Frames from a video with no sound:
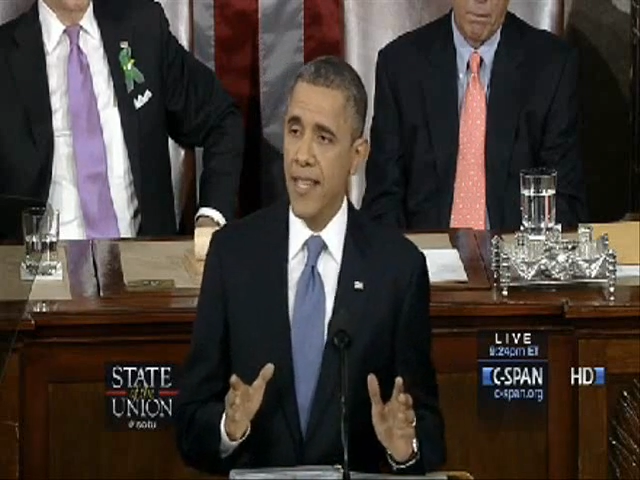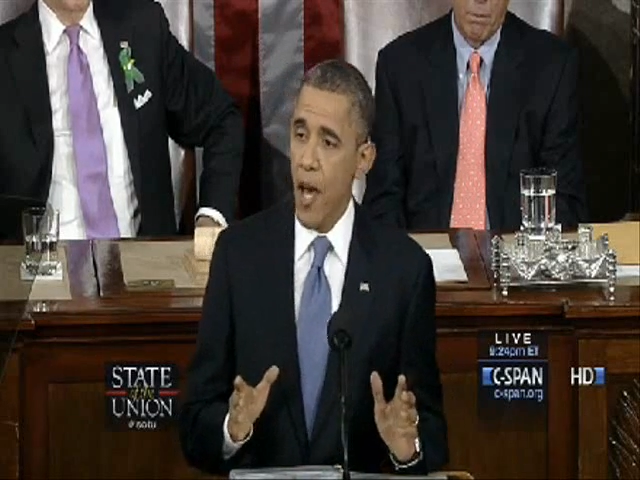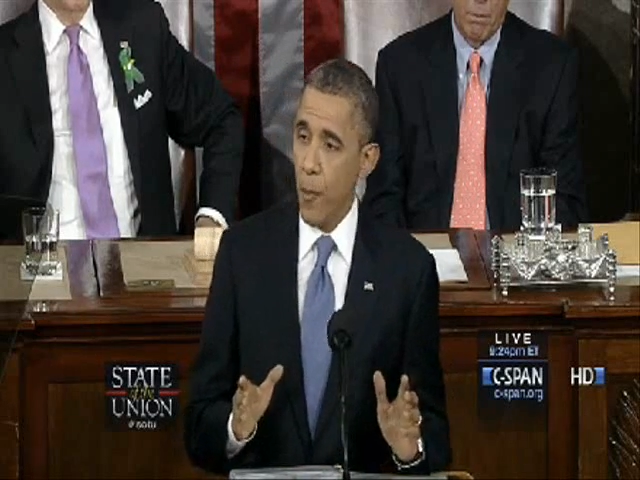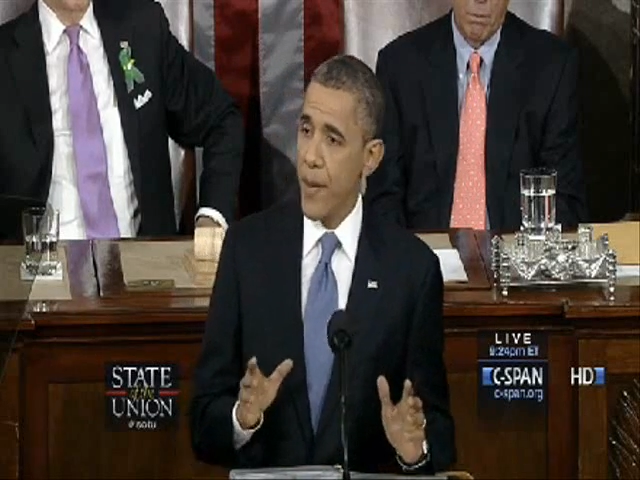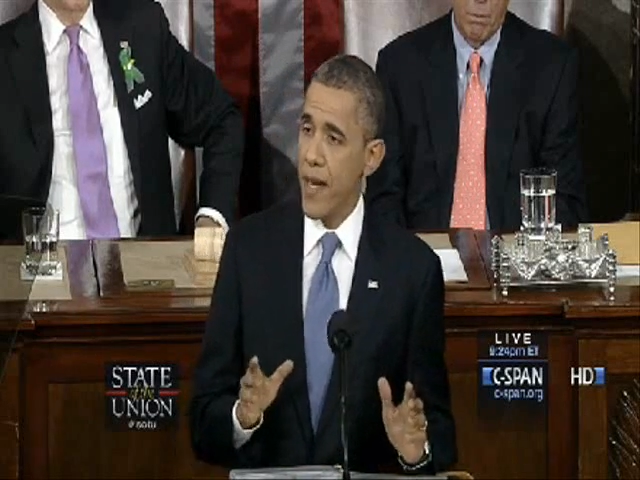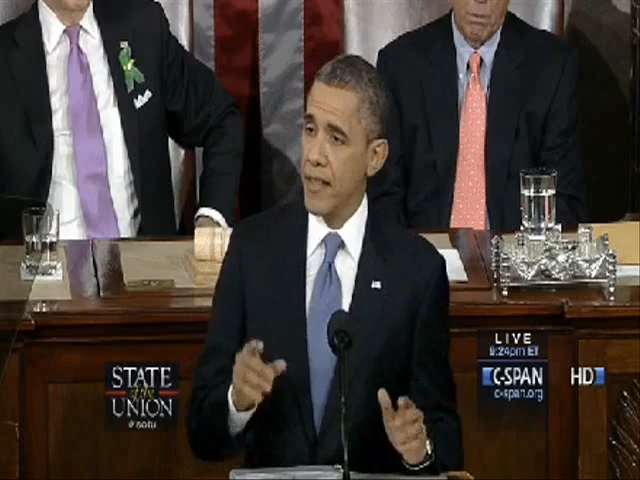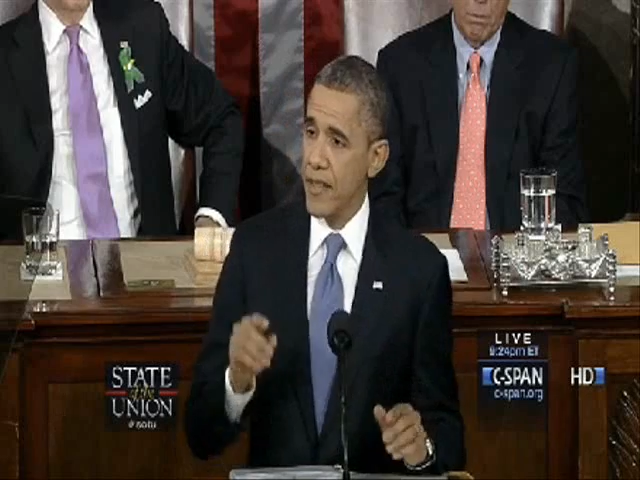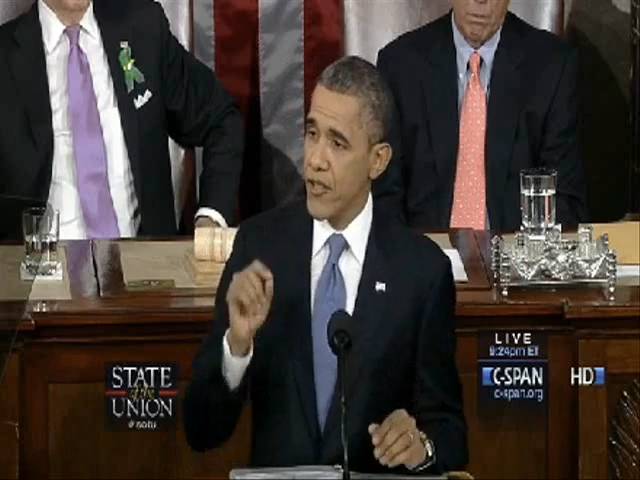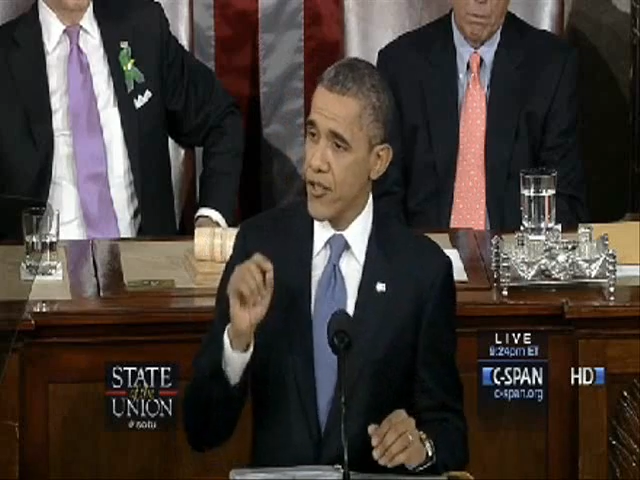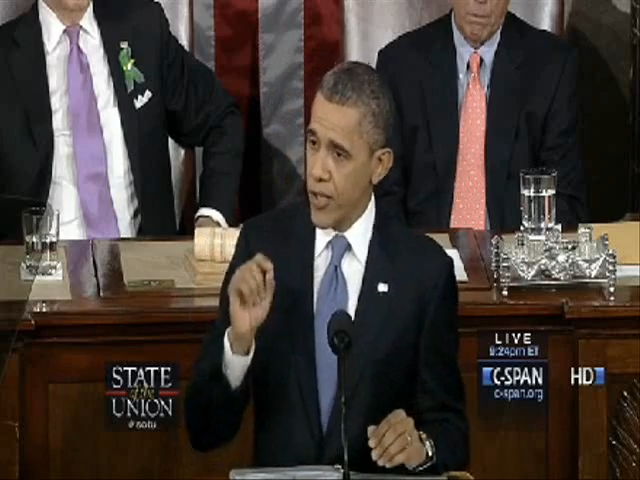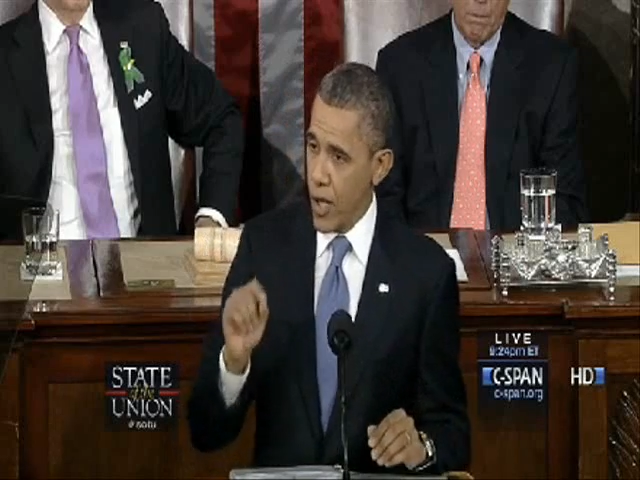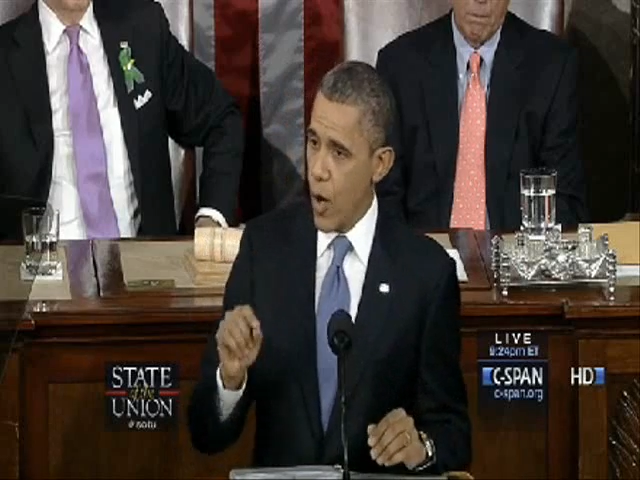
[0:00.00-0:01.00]
is helping
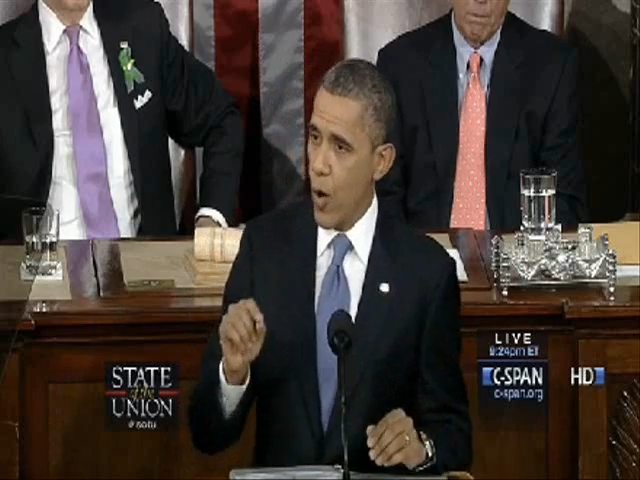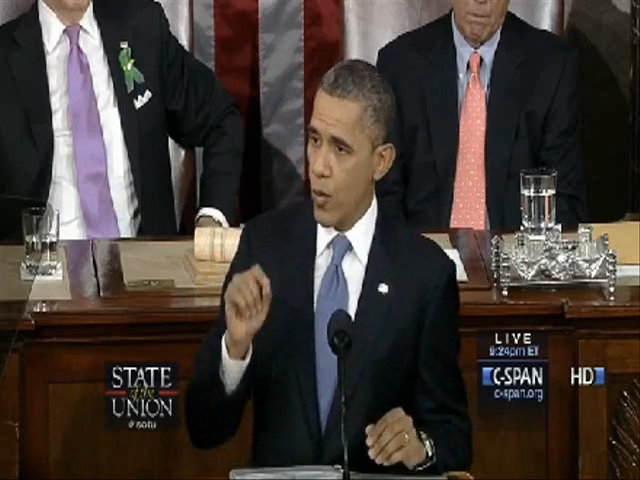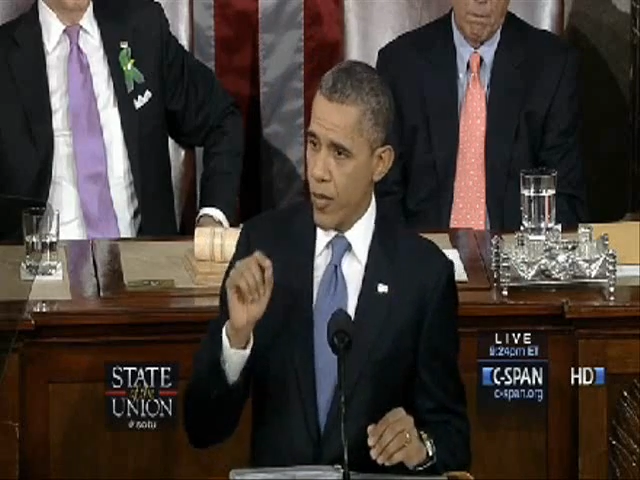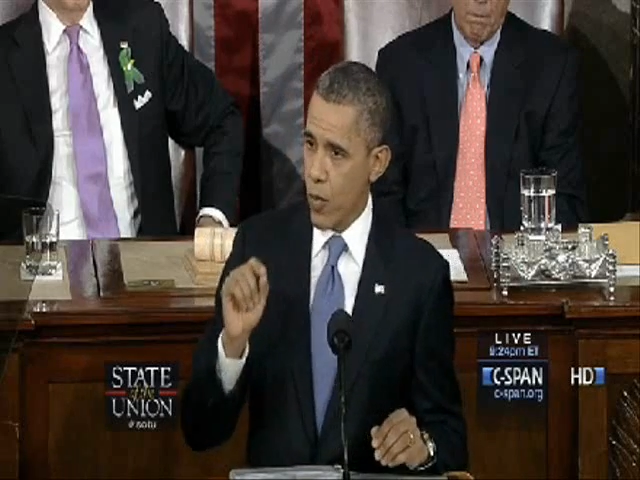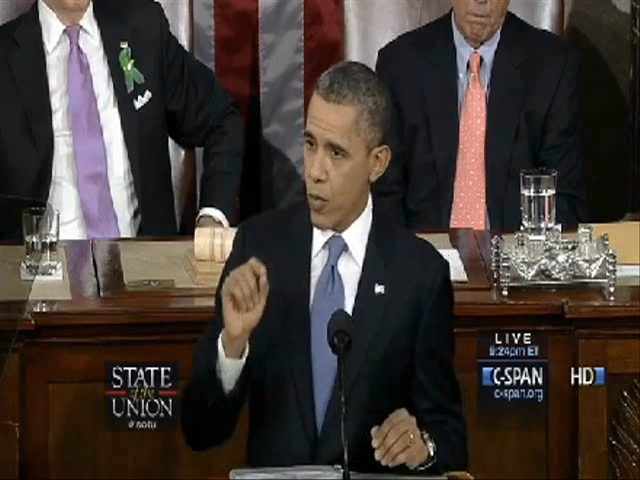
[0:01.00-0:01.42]
to slow